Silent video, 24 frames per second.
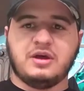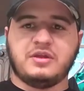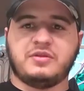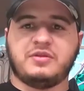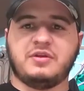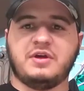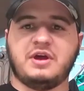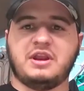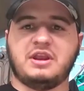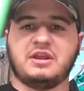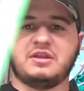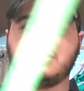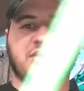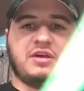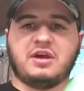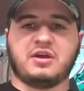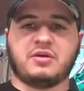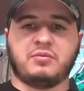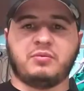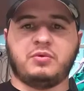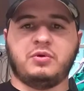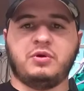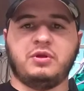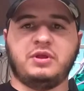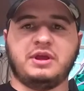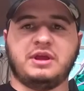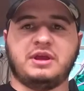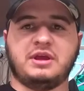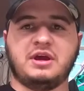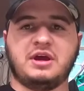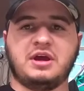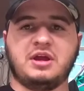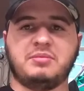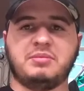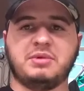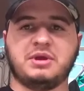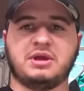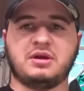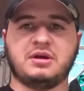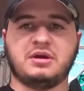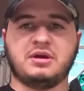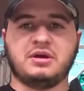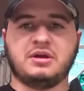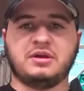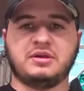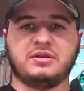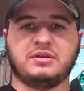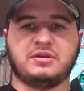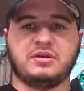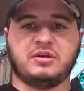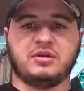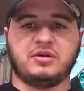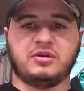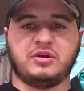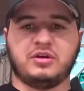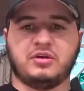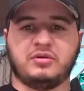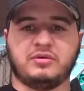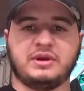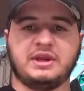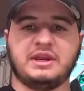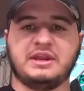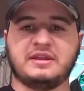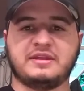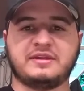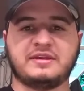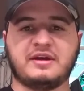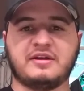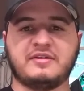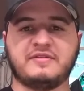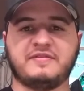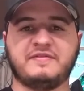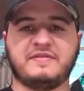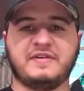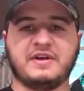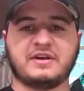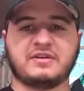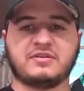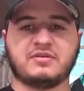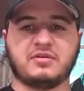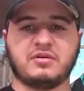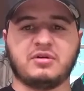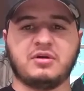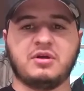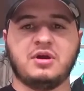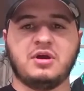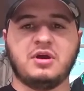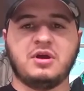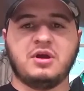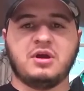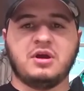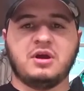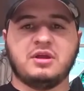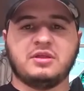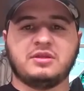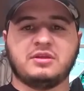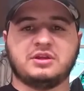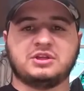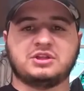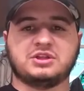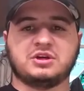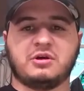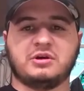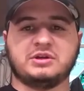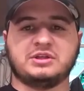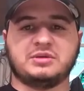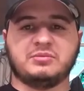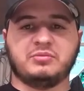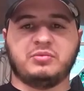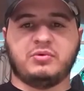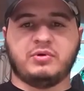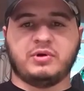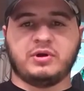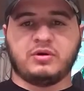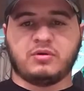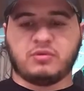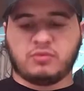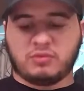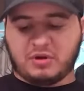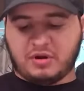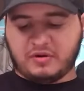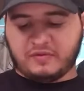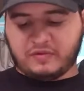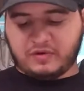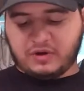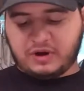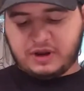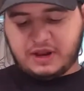then it's like really good because you don't need the sound effects or the charging point or whatever.